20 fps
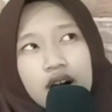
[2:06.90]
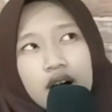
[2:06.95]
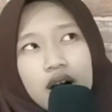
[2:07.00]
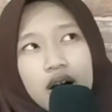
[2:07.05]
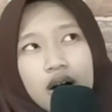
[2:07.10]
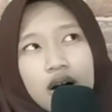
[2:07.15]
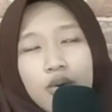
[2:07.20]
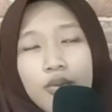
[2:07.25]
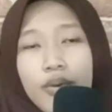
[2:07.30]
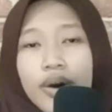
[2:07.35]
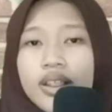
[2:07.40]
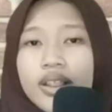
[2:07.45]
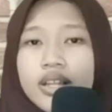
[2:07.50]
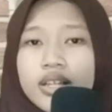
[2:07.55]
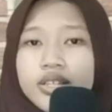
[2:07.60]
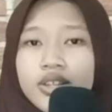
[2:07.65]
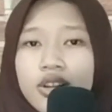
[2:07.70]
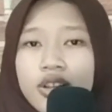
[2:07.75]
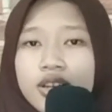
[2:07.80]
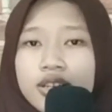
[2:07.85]
when the
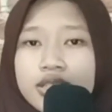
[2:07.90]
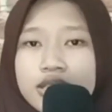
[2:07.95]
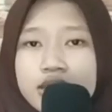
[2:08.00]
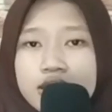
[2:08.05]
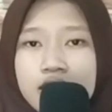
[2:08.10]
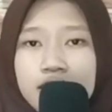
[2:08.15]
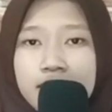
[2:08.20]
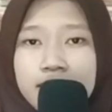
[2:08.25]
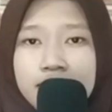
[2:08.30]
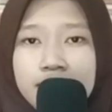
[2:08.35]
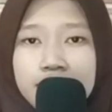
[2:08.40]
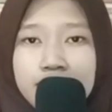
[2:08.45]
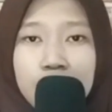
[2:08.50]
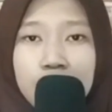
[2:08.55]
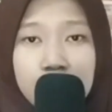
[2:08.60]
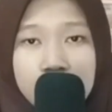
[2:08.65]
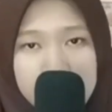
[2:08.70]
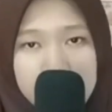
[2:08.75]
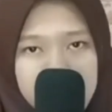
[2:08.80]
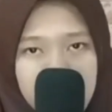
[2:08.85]
solar system
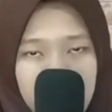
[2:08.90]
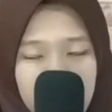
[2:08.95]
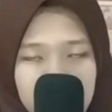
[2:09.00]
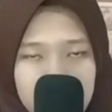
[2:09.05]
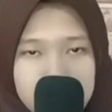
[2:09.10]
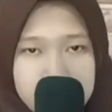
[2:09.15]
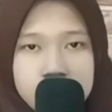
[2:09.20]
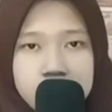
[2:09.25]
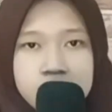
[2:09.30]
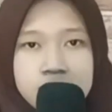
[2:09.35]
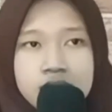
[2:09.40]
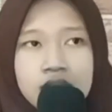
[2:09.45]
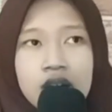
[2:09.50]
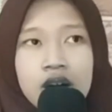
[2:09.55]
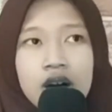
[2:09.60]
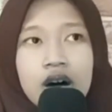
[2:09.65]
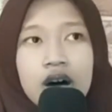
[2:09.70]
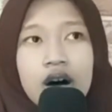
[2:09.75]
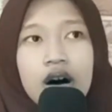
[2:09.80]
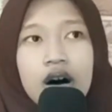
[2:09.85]
was young.
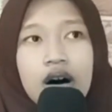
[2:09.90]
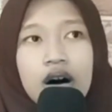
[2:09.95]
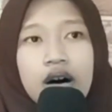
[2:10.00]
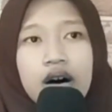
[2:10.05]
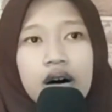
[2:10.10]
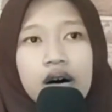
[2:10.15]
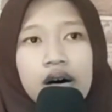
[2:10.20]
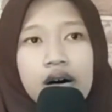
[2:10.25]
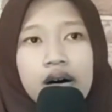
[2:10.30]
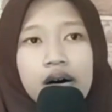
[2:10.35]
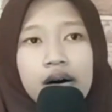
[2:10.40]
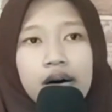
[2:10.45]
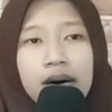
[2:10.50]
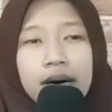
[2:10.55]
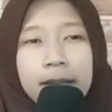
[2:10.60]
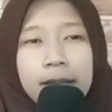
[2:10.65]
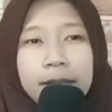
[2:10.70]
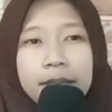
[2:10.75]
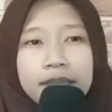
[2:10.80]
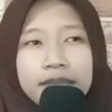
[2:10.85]

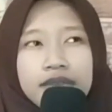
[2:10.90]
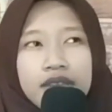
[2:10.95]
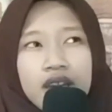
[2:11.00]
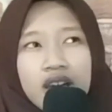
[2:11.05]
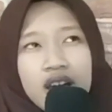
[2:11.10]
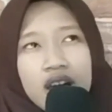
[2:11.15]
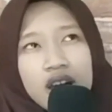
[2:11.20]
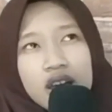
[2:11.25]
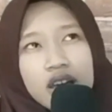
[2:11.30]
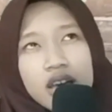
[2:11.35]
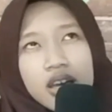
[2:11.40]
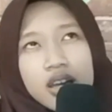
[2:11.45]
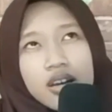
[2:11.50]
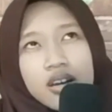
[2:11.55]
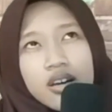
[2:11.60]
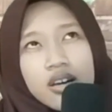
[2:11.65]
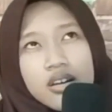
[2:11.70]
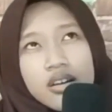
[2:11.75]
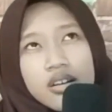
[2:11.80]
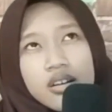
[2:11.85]
Um,
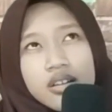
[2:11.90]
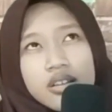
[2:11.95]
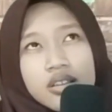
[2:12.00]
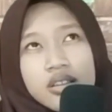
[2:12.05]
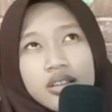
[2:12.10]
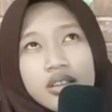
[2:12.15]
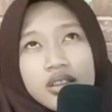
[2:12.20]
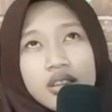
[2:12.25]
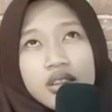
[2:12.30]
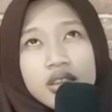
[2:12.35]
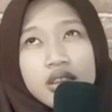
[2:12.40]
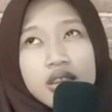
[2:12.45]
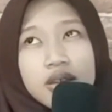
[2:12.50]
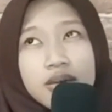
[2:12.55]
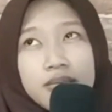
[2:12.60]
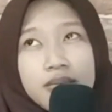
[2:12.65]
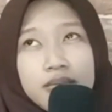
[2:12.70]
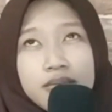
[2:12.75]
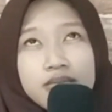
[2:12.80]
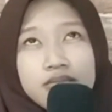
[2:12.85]
uh,
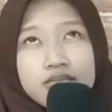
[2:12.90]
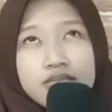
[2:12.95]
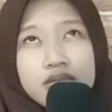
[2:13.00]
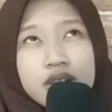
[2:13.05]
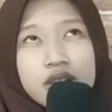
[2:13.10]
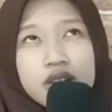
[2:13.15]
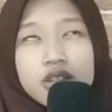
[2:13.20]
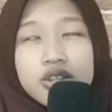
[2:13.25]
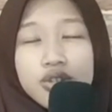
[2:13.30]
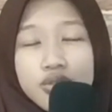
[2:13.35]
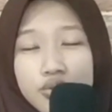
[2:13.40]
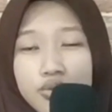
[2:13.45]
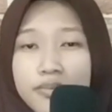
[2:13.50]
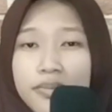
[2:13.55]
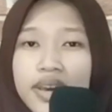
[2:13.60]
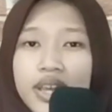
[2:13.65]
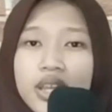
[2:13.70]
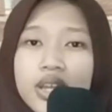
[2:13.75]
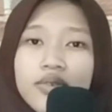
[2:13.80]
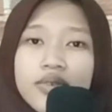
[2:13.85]
the two
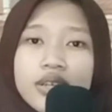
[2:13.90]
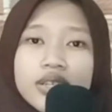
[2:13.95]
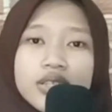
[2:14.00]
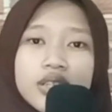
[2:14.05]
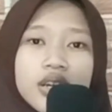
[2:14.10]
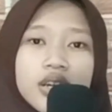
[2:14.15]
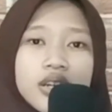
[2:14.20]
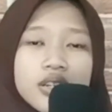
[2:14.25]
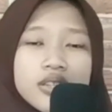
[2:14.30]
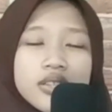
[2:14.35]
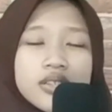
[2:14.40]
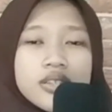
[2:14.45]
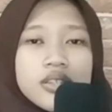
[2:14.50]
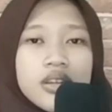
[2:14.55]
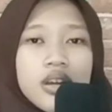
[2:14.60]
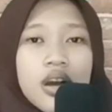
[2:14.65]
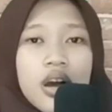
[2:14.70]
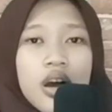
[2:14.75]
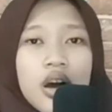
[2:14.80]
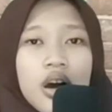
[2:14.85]
main reasons
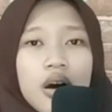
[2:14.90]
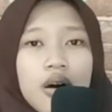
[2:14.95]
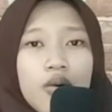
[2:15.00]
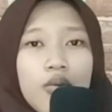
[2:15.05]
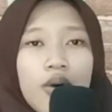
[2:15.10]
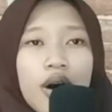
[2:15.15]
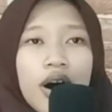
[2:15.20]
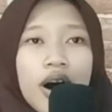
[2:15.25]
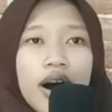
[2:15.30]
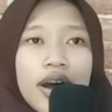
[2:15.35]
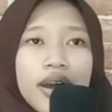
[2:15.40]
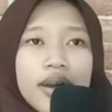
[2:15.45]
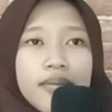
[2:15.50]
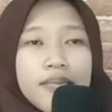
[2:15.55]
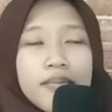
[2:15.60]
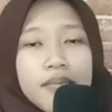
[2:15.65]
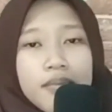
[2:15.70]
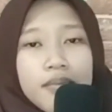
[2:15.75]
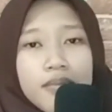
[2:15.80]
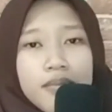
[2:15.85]
why
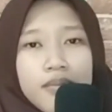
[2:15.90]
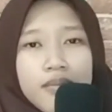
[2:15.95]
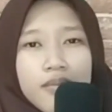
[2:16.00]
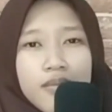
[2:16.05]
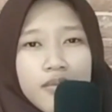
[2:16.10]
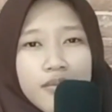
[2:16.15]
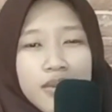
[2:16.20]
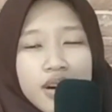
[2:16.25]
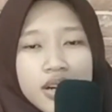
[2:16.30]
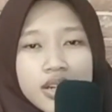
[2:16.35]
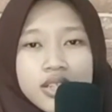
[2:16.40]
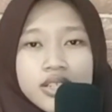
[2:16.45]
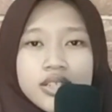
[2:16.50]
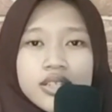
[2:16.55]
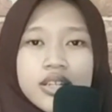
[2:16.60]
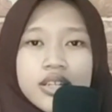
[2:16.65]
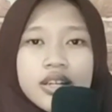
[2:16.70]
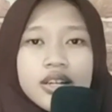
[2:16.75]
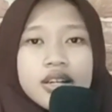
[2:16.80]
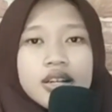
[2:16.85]
Mars
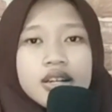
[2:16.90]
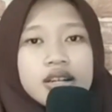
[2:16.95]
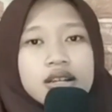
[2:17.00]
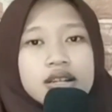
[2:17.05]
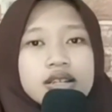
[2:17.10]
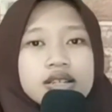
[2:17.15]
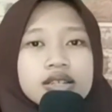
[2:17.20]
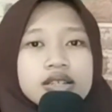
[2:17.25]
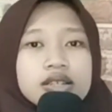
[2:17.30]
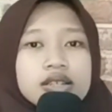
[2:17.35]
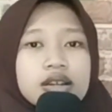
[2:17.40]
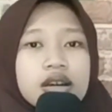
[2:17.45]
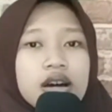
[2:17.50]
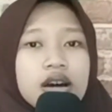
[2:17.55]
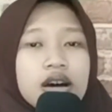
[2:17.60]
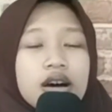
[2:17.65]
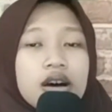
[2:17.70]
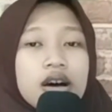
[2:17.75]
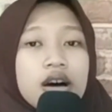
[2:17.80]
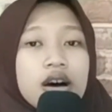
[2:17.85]
is
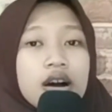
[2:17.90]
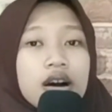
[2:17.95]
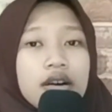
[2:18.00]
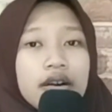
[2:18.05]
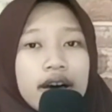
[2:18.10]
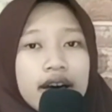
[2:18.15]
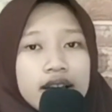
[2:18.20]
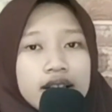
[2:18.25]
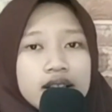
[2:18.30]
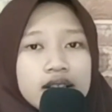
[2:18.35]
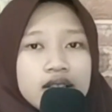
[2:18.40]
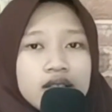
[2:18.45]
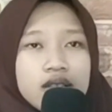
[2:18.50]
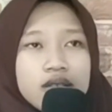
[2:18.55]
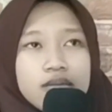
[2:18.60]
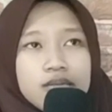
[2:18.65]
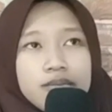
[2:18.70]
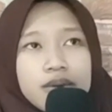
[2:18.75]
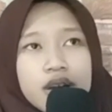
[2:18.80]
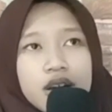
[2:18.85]
red
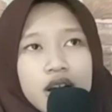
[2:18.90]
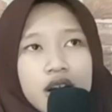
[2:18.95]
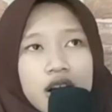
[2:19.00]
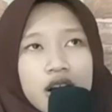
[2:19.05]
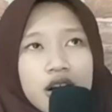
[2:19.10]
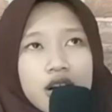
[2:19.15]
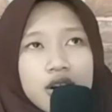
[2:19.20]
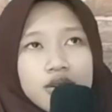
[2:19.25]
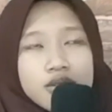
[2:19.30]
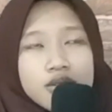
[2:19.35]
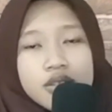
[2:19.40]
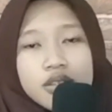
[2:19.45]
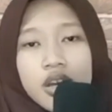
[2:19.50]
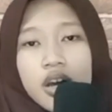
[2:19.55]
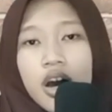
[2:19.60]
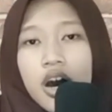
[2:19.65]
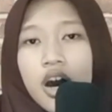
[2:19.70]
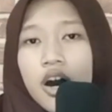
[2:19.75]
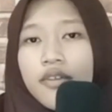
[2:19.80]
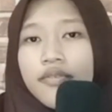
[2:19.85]
because
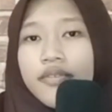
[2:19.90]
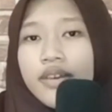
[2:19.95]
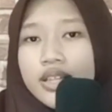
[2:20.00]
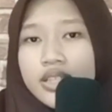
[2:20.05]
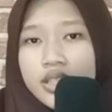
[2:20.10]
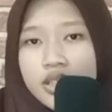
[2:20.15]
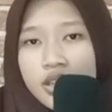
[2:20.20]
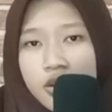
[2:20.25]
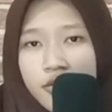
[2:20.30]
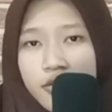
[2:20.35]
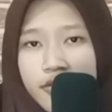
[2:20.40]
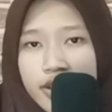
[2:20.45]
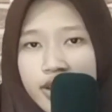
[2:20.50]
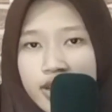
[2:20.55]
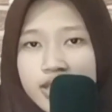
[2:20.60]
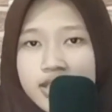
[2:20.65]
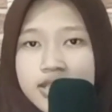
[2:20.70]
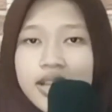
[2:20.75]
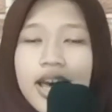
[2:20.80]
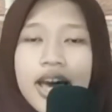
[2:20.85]
of its
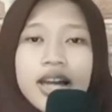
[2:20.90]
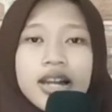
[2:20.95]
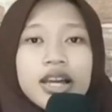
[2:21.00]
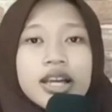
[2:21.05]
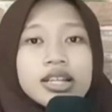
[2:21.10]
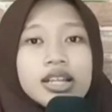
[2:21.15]
surface and its